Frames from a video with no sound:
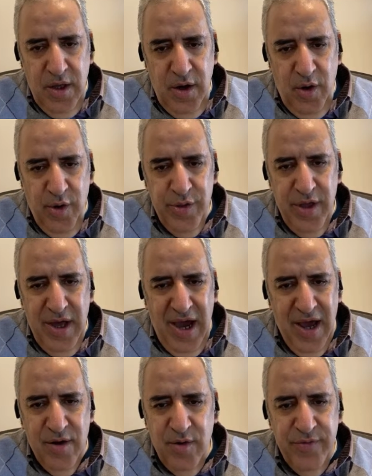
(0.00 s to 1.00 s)
Oh,
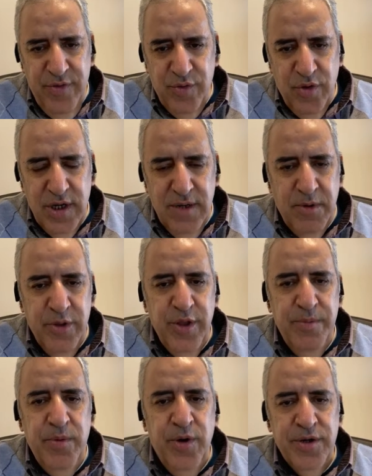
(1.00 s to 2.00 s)
I don't know if you're talking about
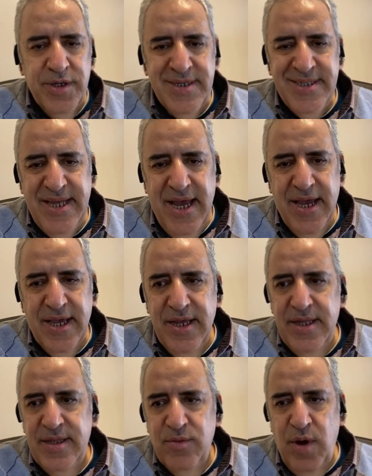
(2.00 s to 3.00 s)
the Mern stack
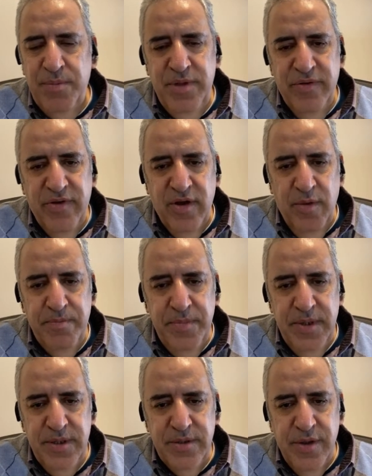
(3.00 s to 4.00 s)
in web
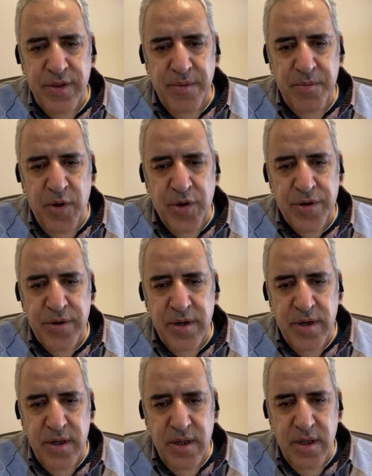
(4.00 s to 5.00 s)
development, the
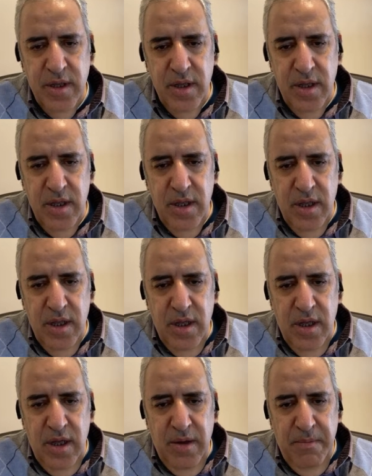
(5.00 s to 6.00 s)
Mern,
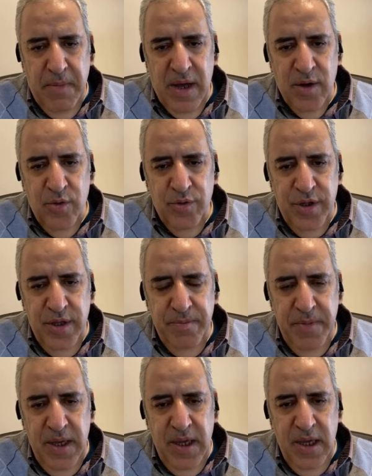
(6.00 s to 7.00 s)

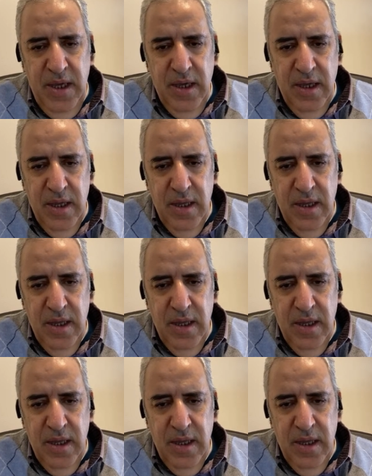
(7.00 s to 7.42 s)
MongoDB.